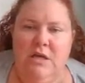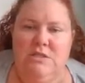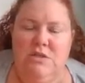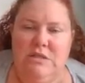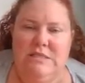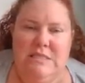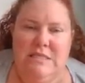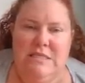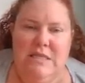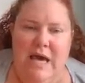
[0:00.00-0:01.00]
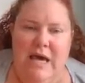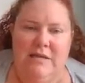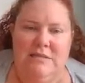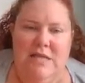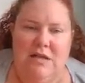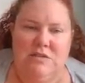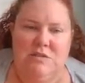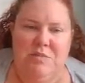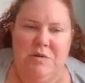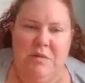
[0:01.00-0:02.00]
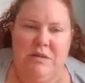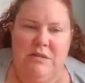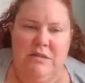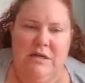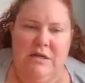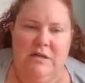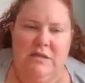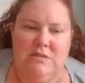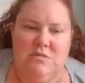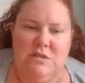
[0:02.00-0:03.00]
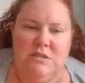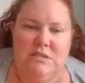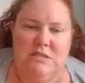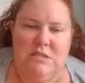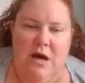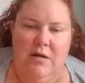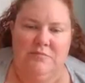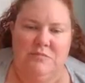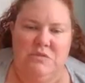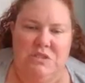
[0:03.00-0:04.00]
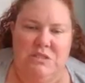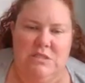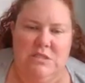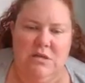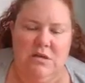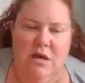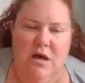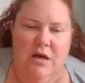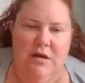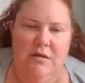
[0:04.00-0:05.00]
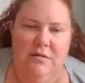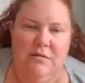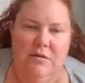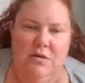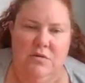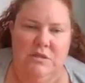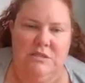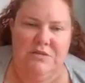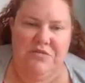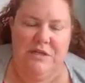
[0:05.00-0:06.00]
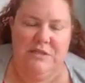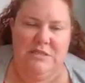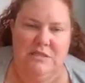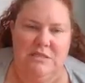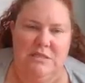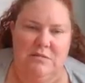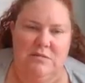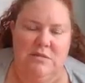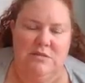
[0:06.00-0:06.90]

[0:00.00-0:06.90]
So you can see that cells per milliliter, this one's um, just, uh, you know, different. It's a,